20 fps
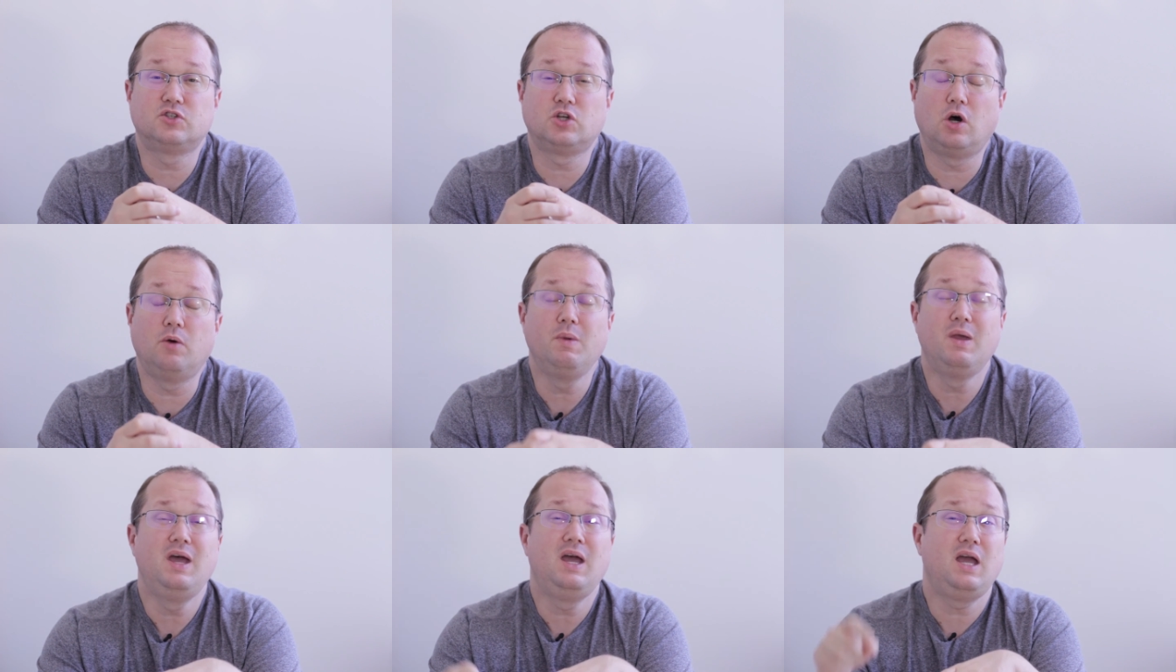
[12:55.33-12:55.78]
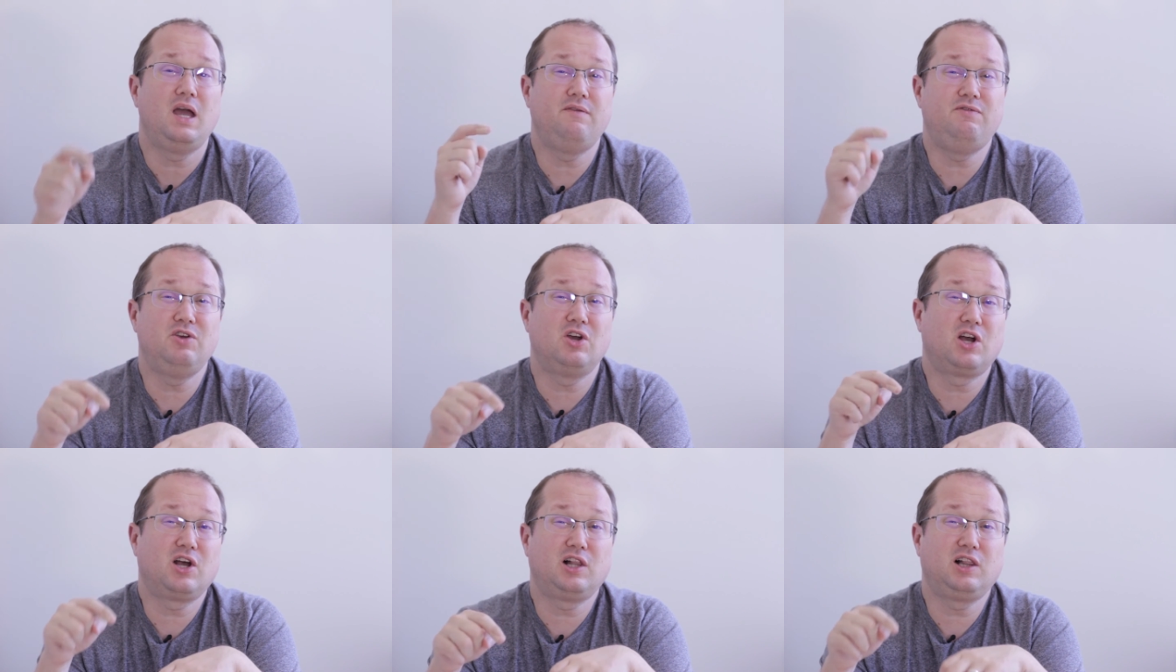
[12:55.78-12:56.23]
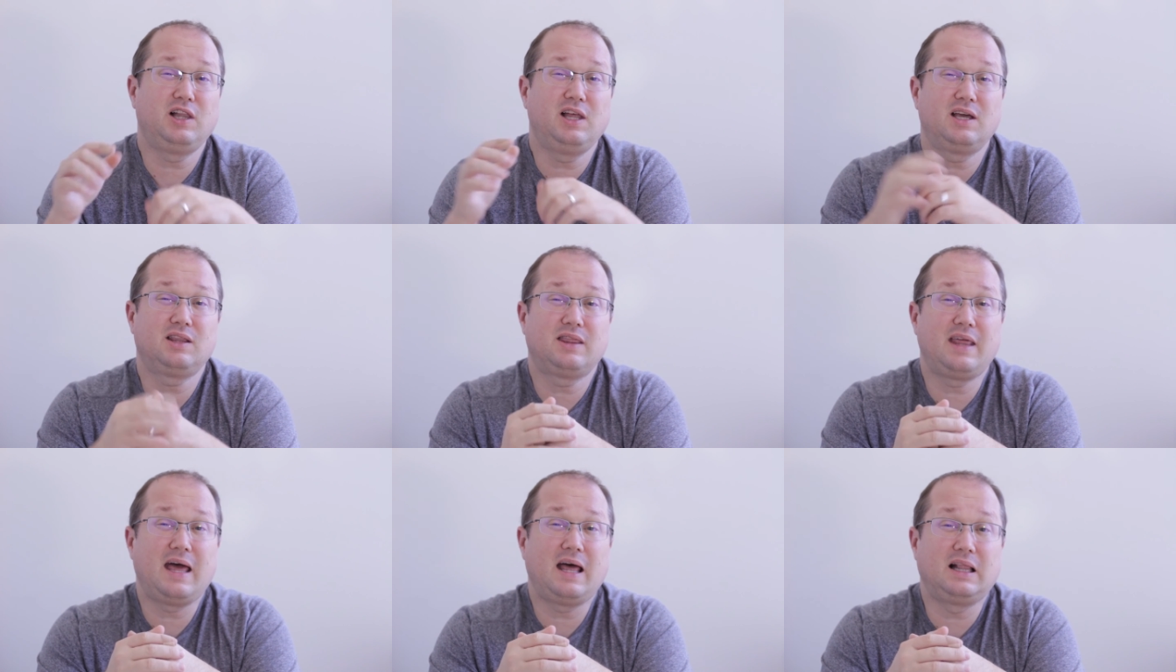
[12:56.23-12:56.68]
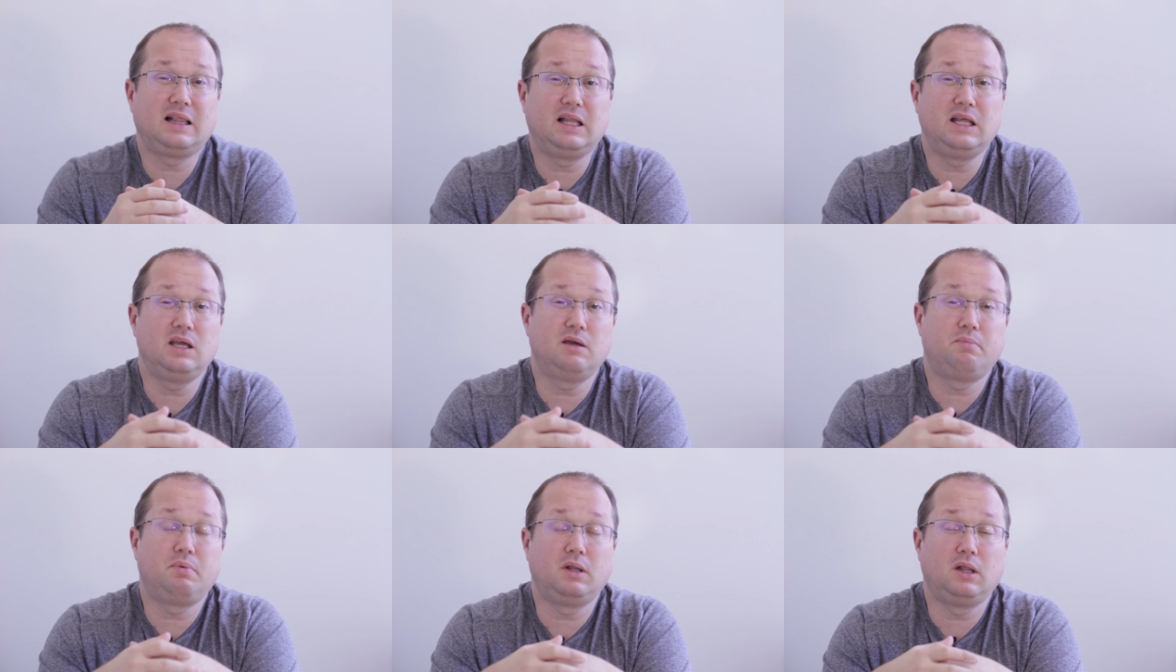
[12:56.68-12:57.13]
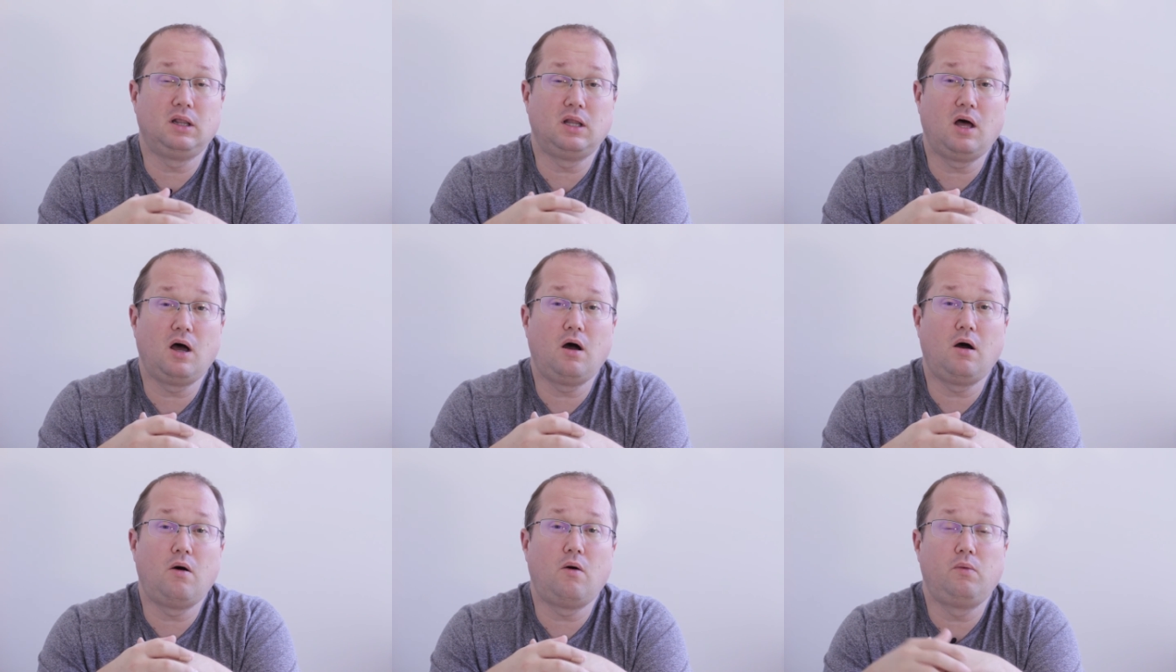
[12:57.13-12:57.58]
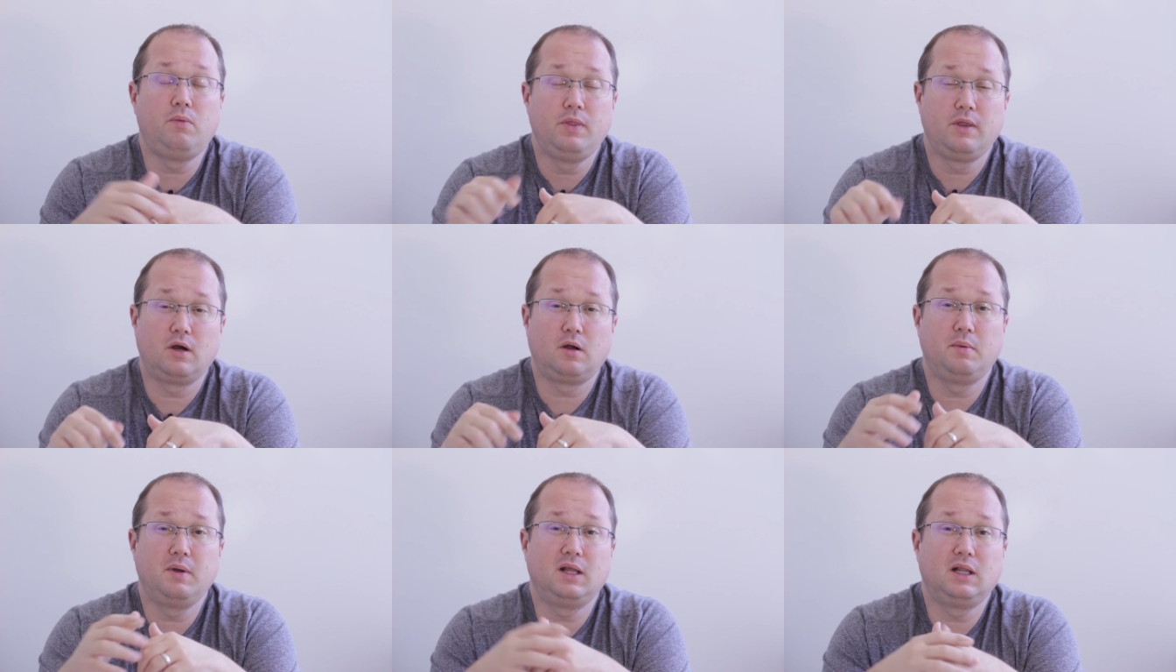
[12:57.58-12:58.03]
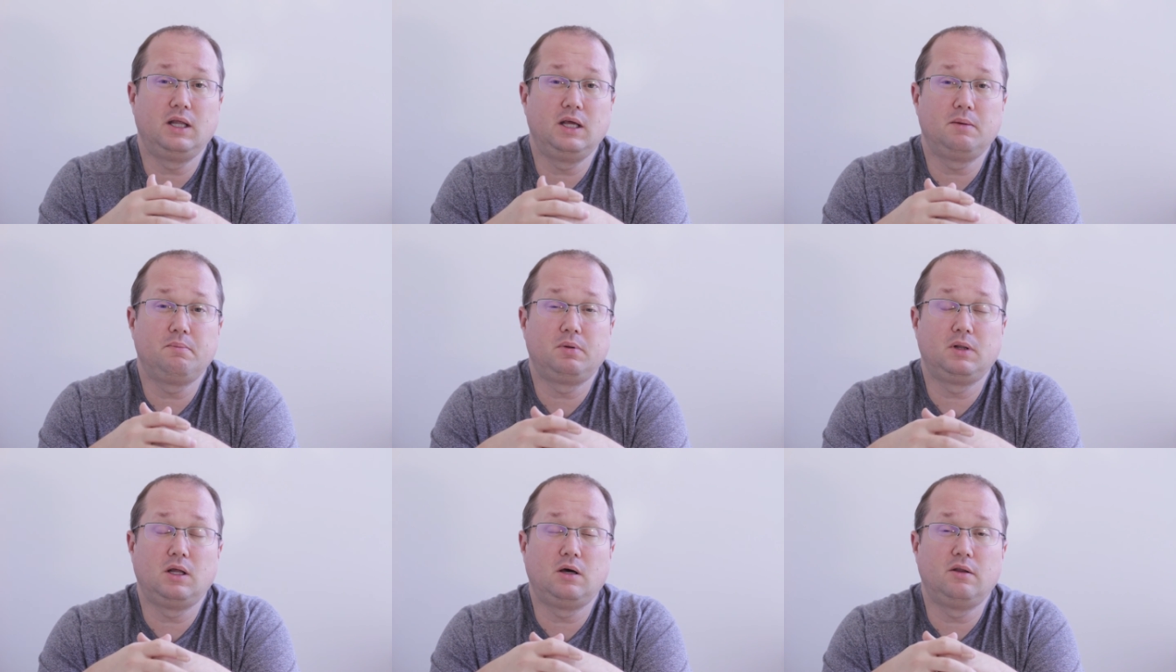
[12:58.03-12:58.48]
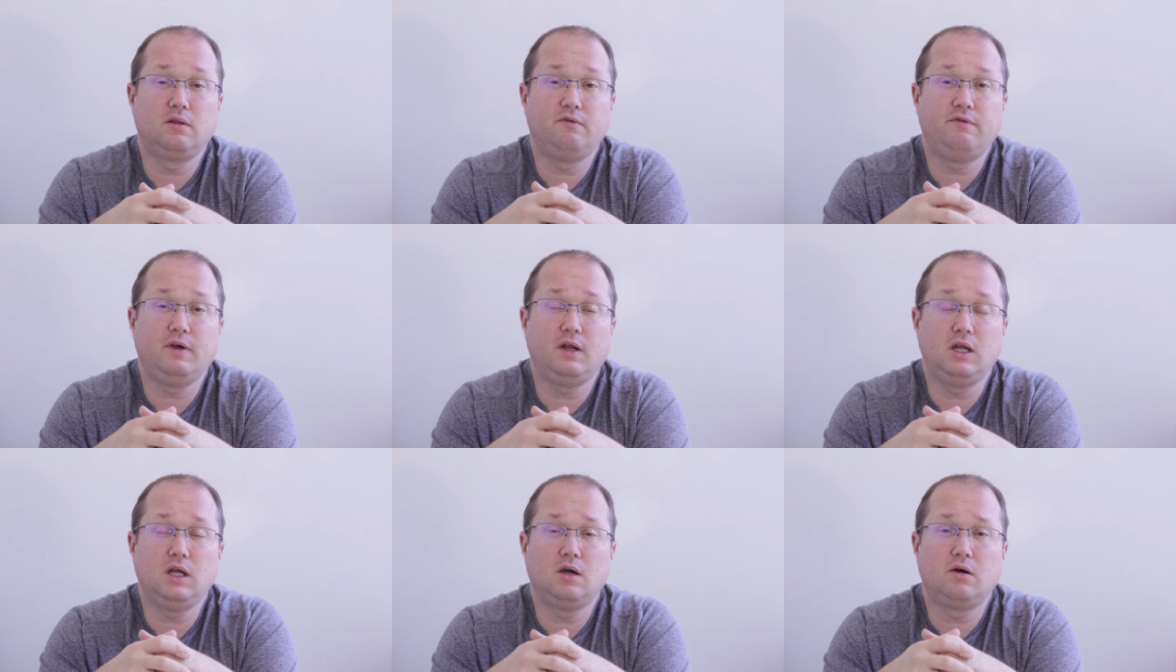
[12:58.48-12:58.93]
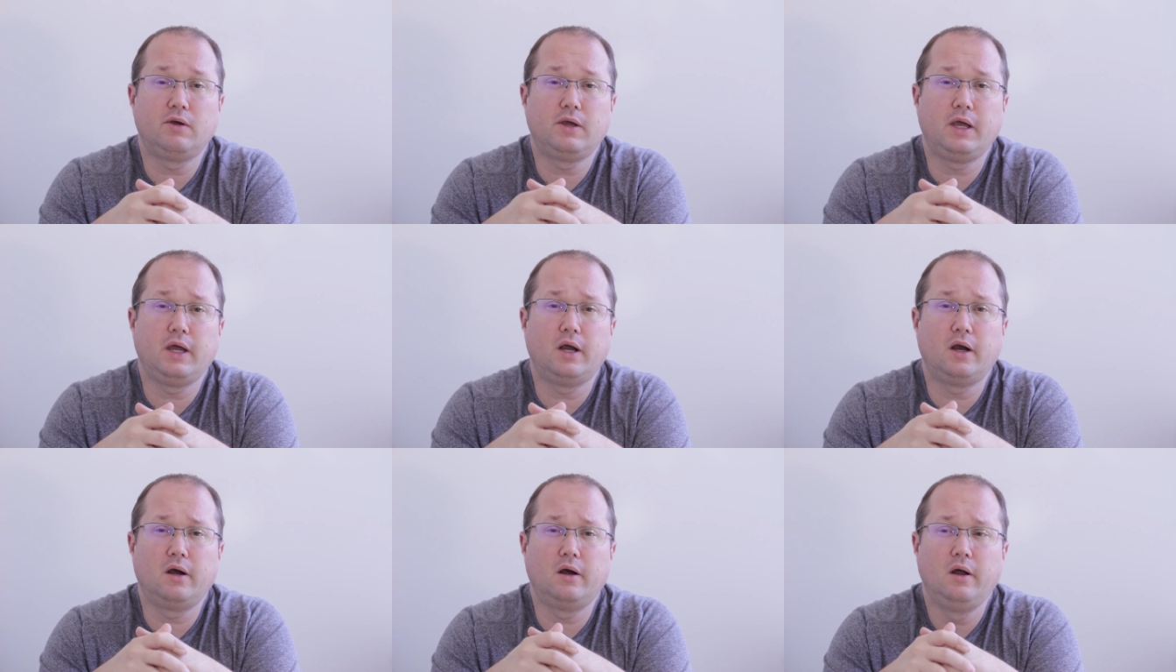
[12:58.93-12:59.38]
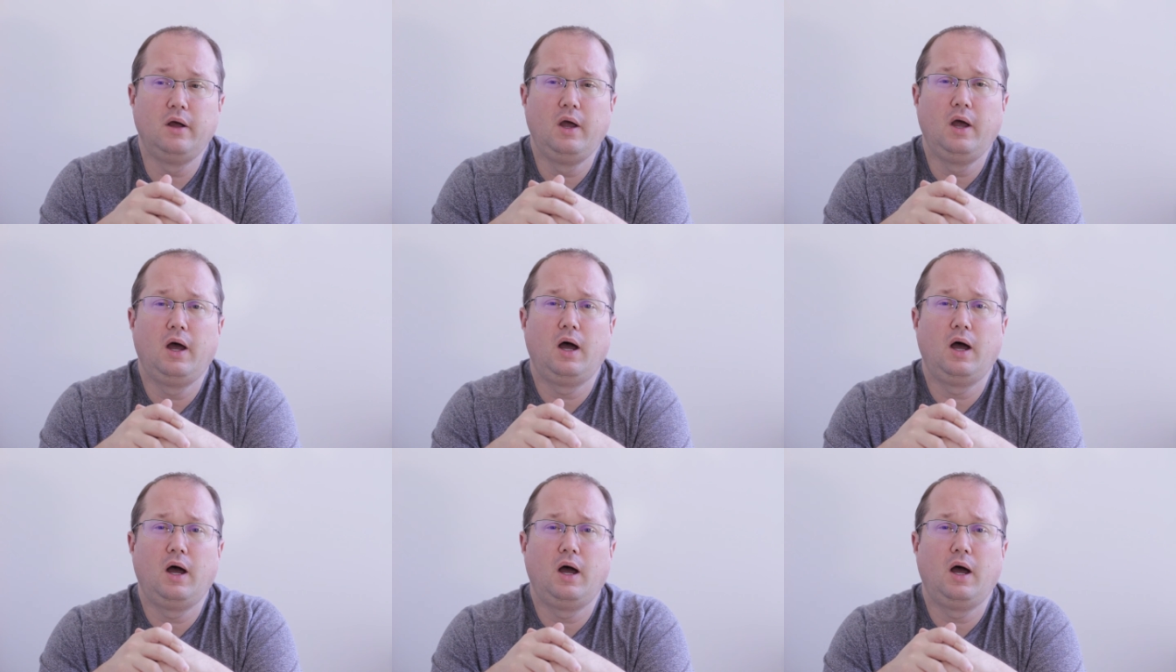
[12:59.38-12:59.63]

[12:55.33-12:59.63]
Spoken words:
So if you click that link below, there'll be a link below the video here,